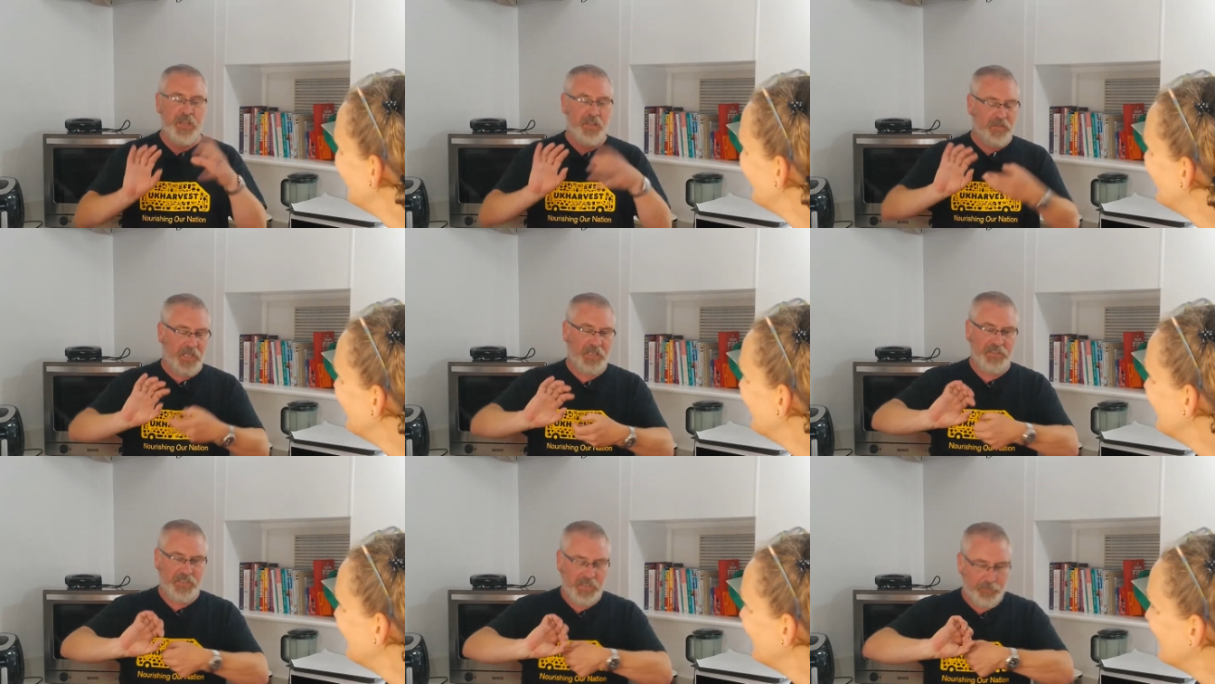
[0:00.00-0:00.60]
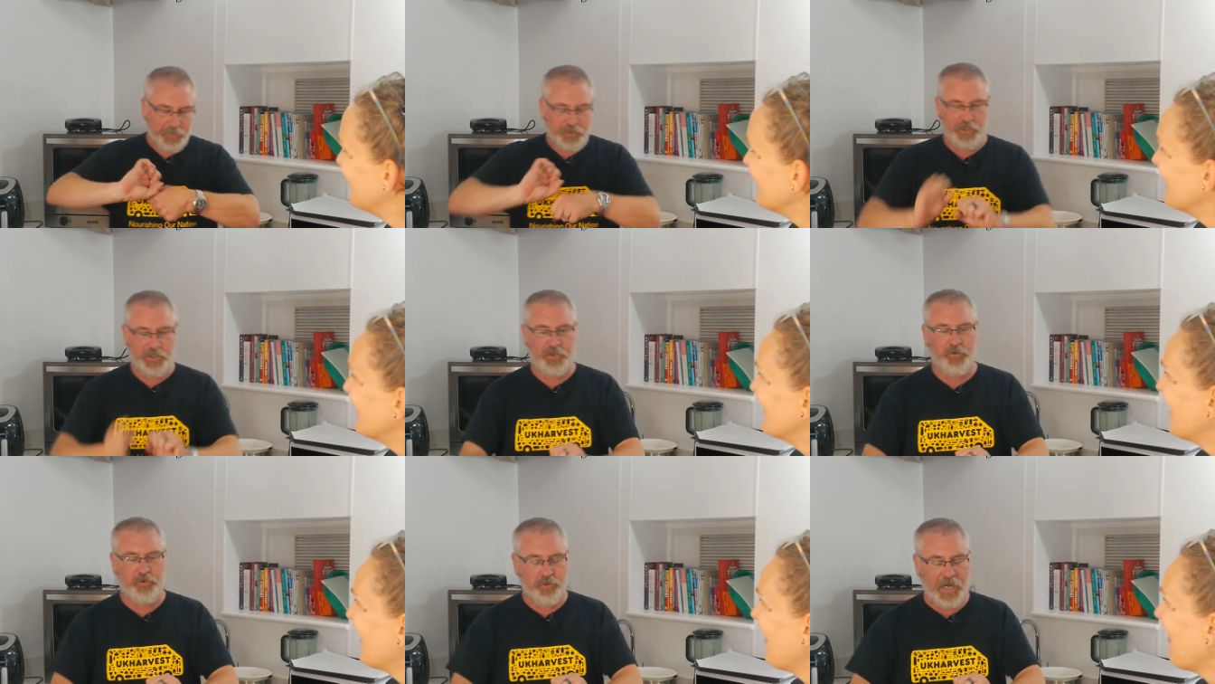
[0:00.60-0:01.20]
That tip of
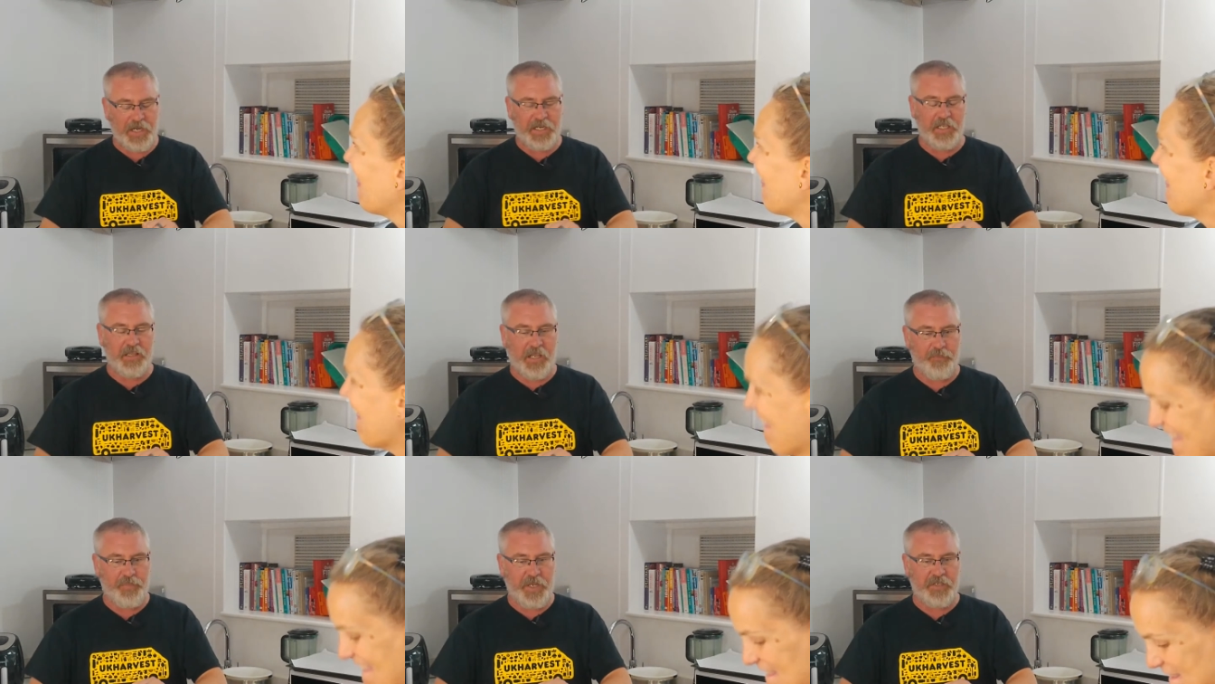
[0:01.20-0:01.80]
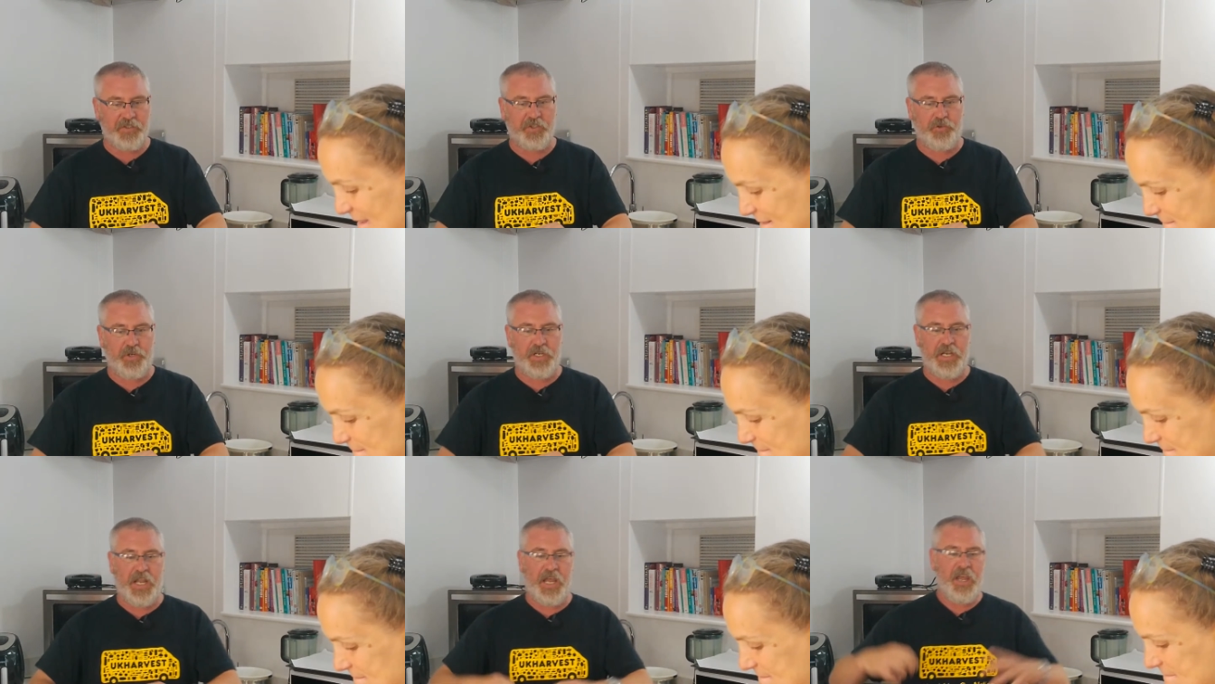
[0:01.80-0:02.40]
just cracking that pasta
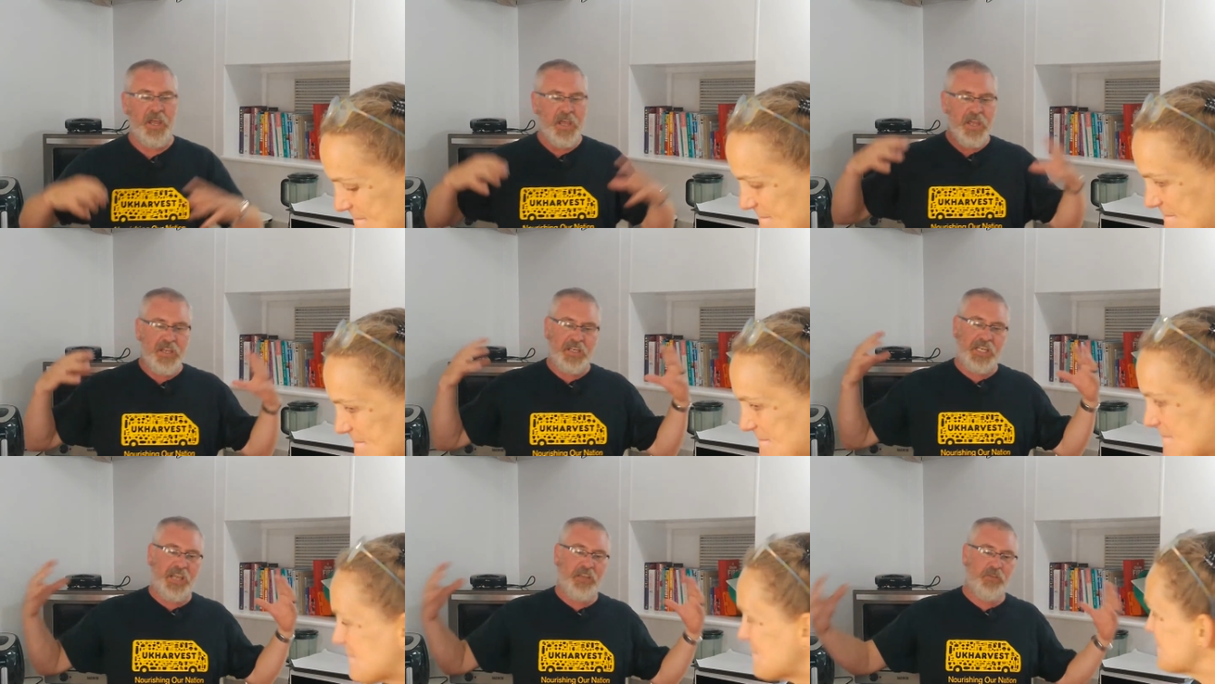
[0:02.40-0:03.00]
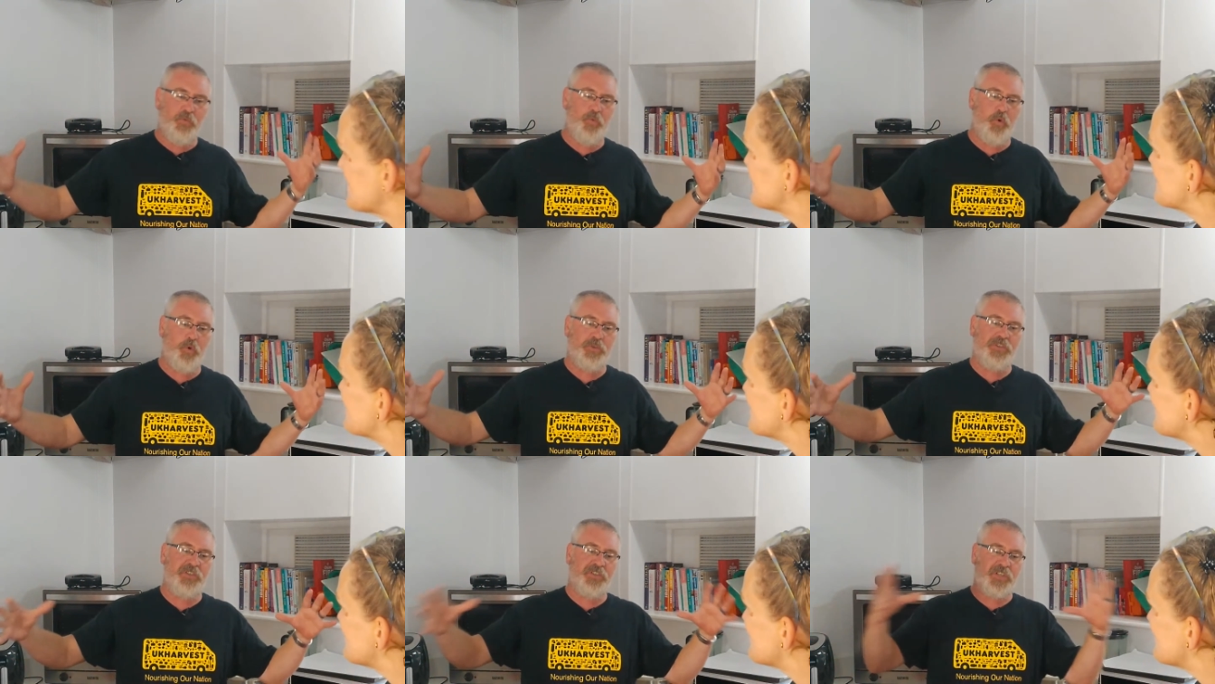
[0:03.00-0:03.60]
in there, get the
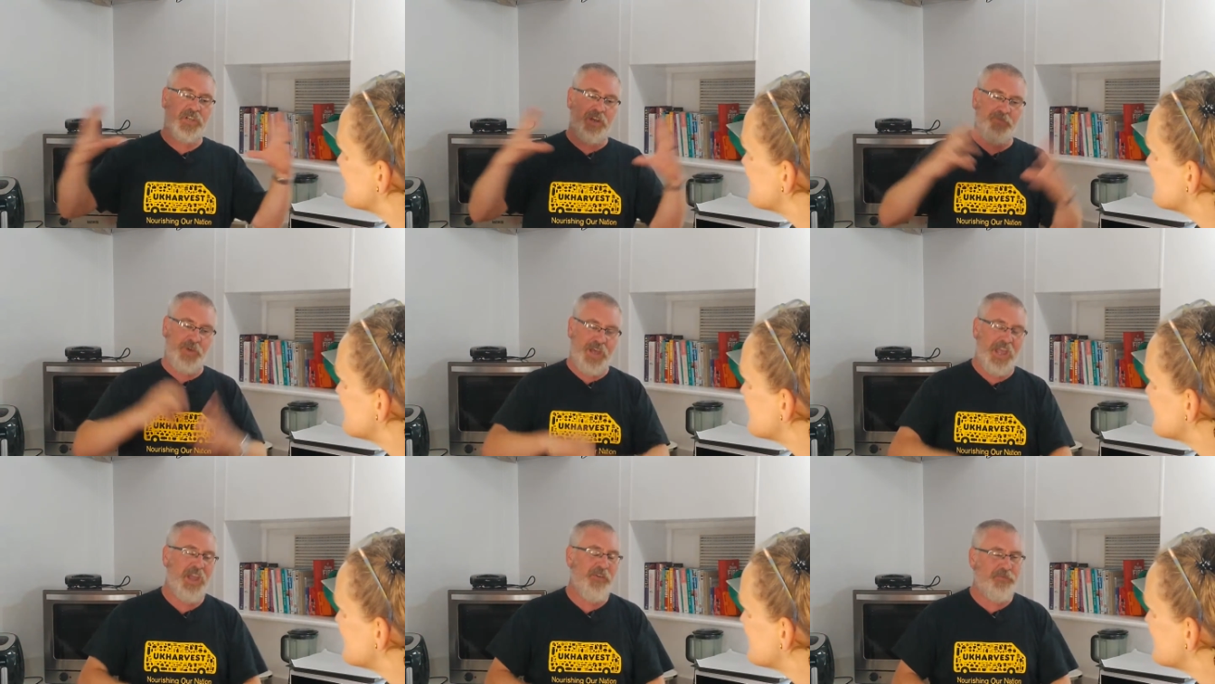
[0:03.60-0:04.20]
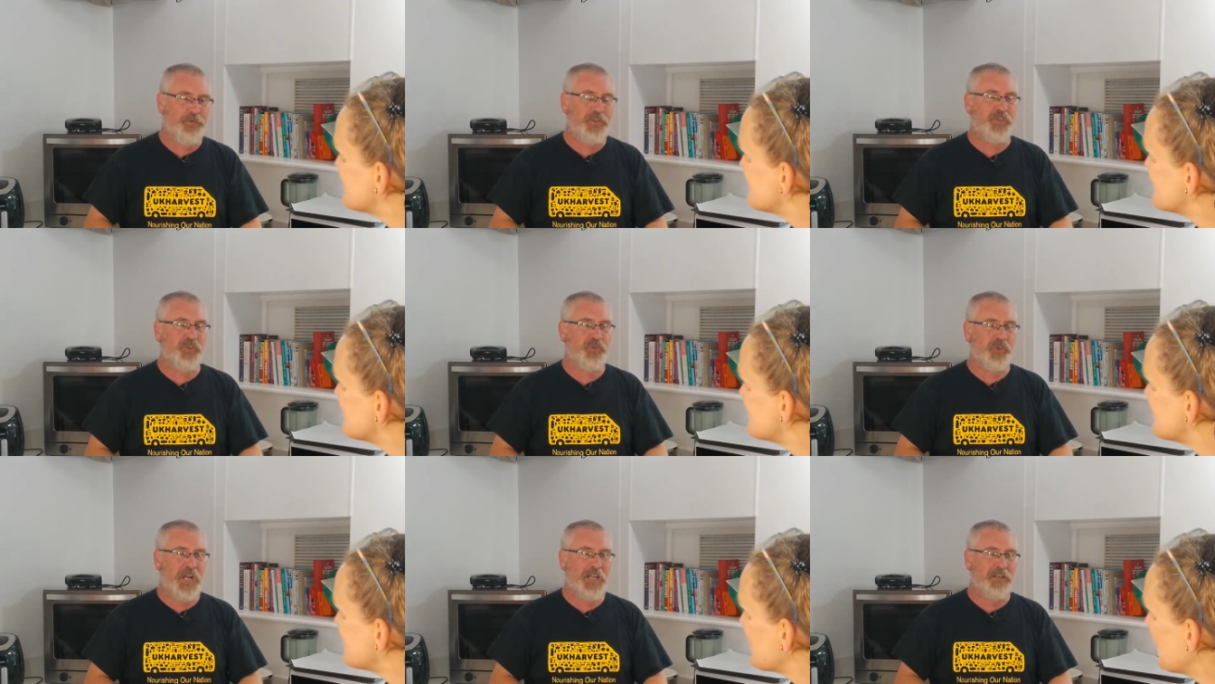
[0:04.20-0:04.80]
water to cover every
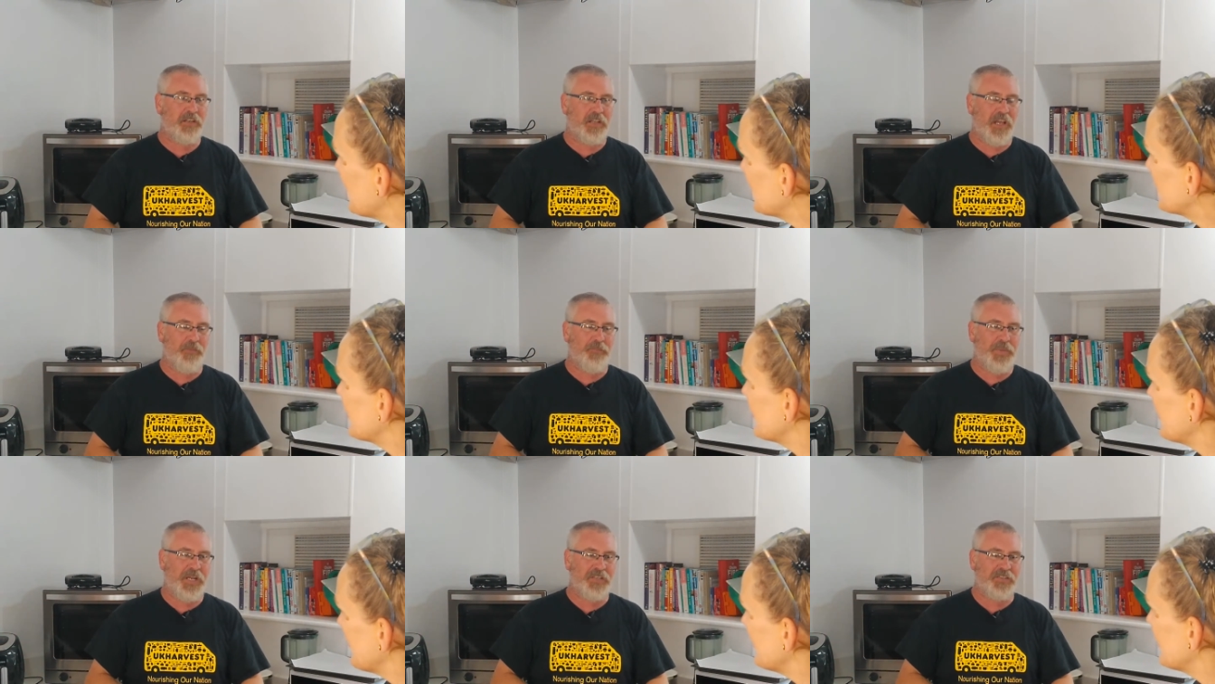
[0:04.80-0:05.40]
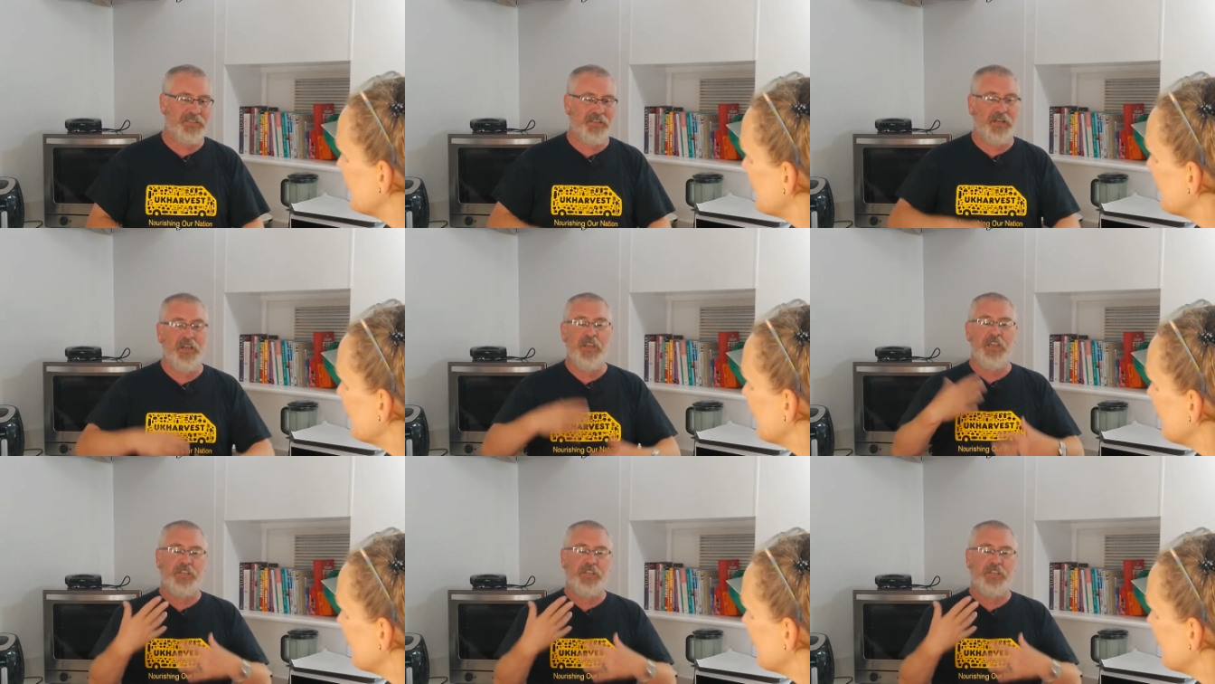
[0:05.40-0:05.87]
strand of that pasta.